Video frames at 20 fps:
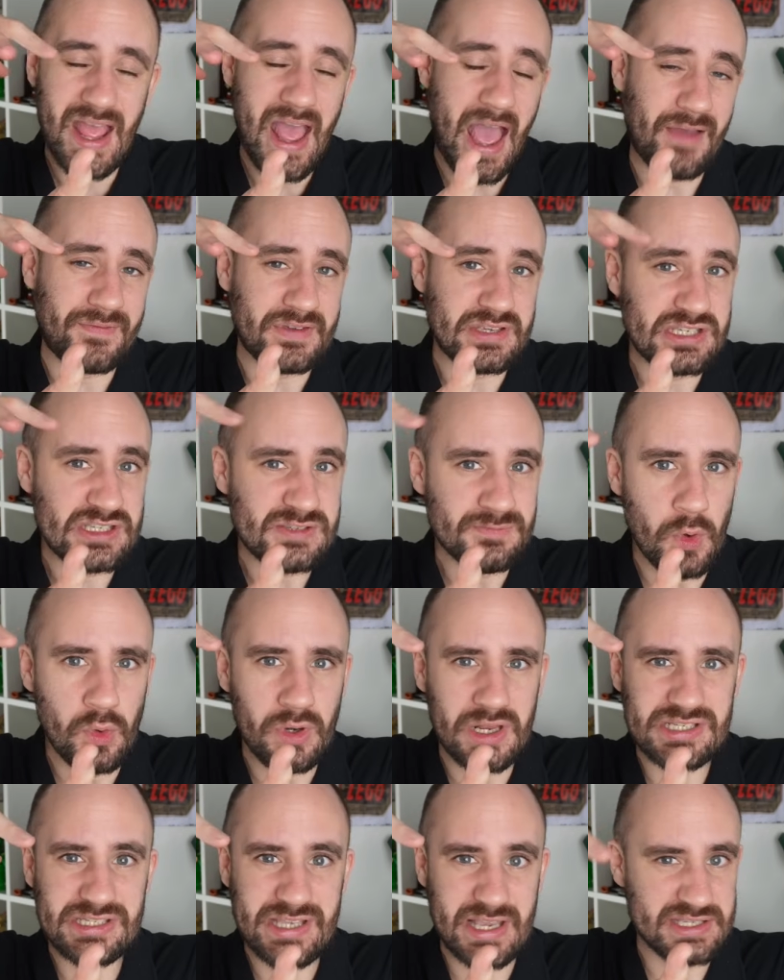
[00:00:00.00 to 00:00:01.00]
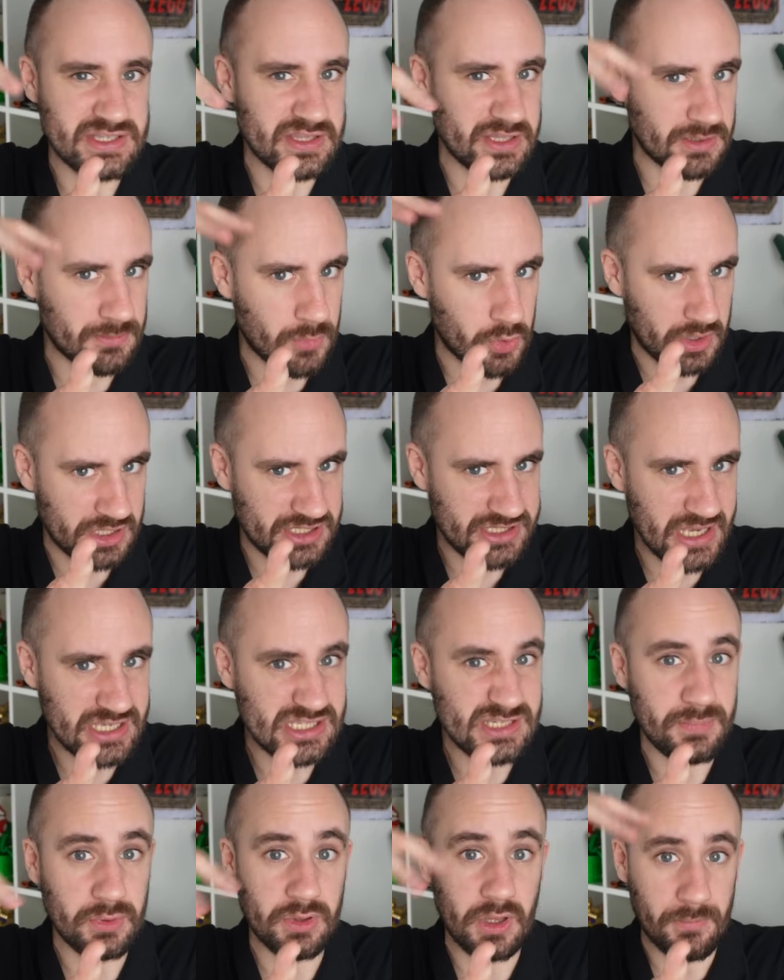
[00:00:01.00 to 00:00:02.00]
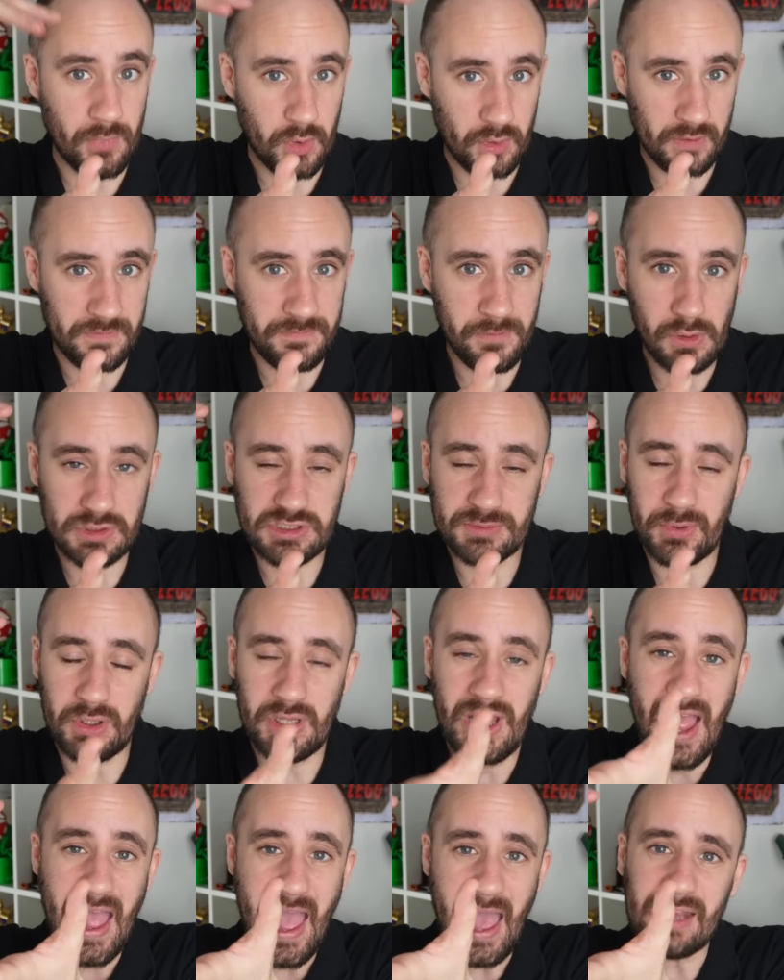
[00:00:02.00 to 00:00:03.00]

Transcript: having smaller sets that are more accessible and more affordable,